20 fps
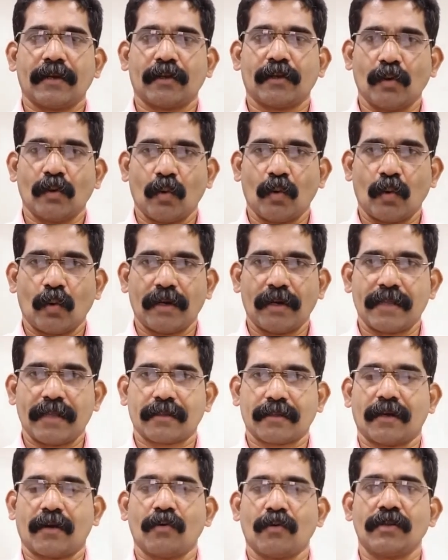two
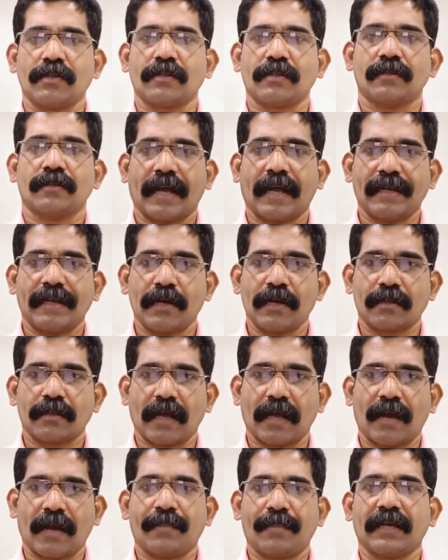discounts and its
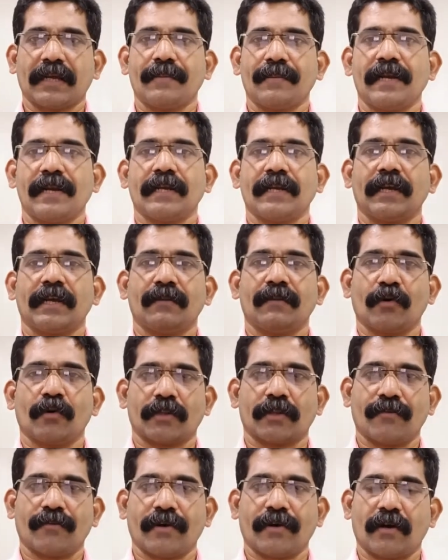applicability in
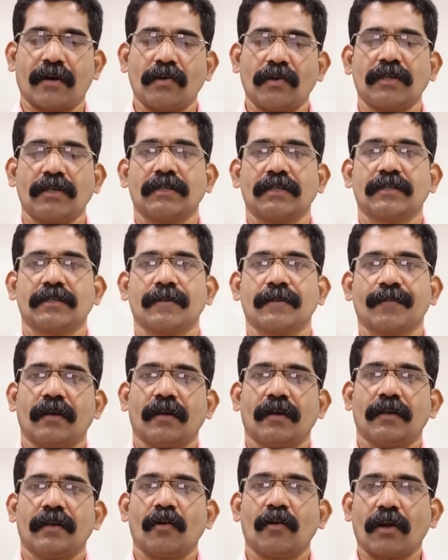books of account.
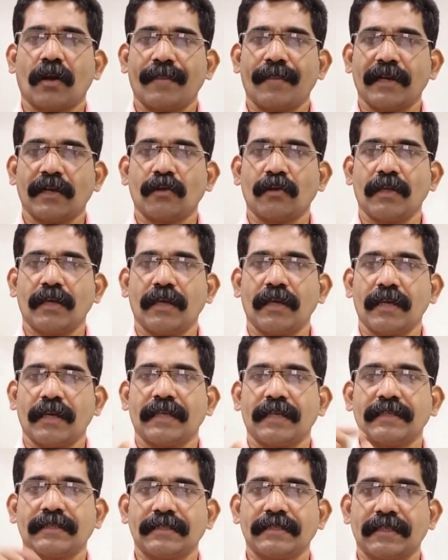Now coming to the
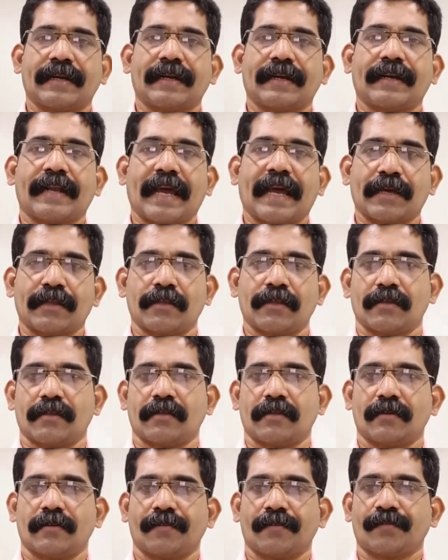taxes.
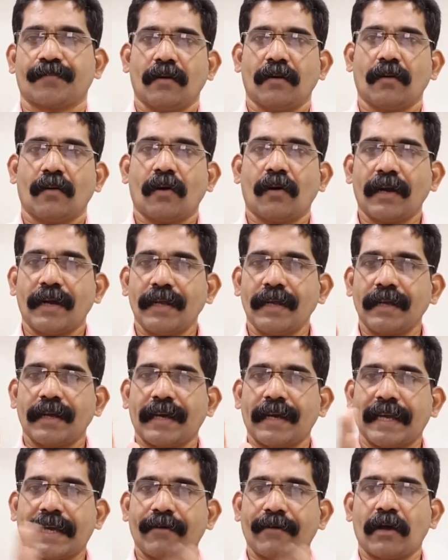
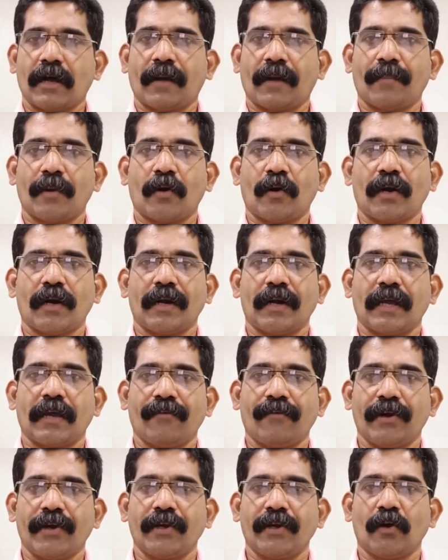Already I have uploaded
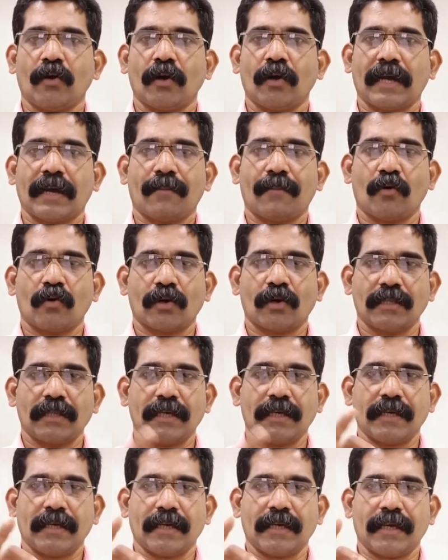a video about
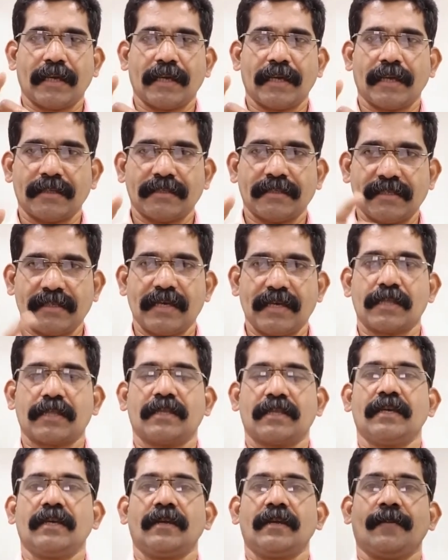the
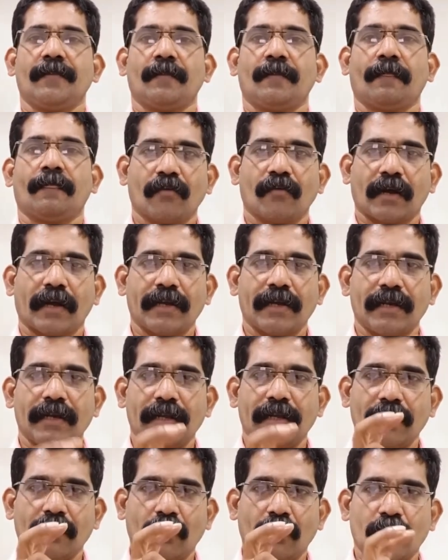GST.
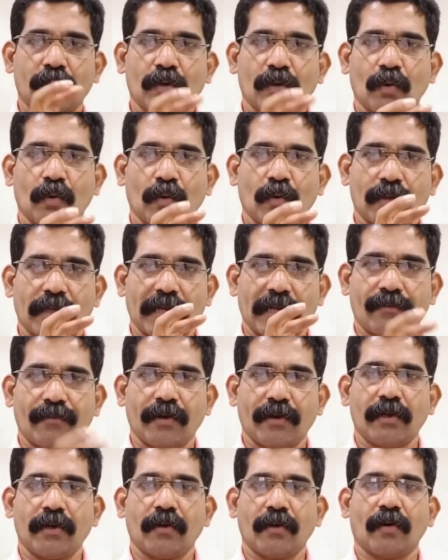Kindly go to that
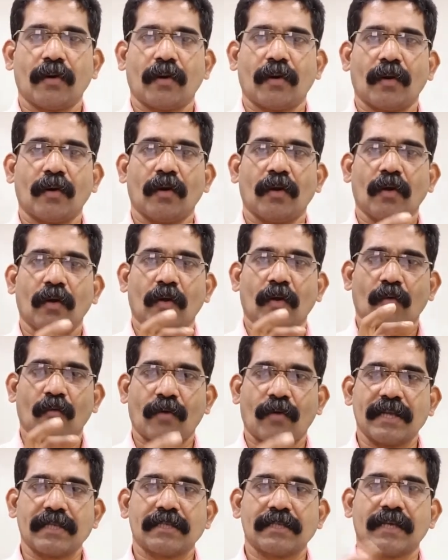video,
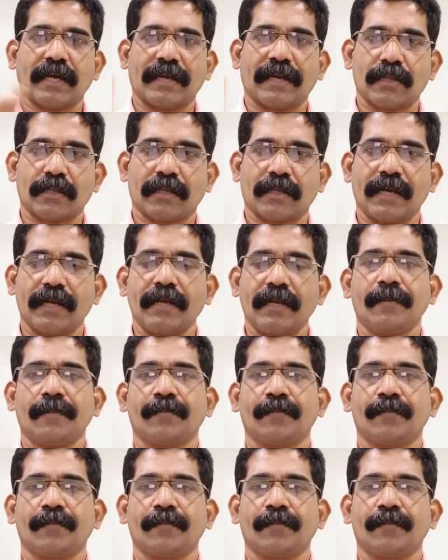watch and study.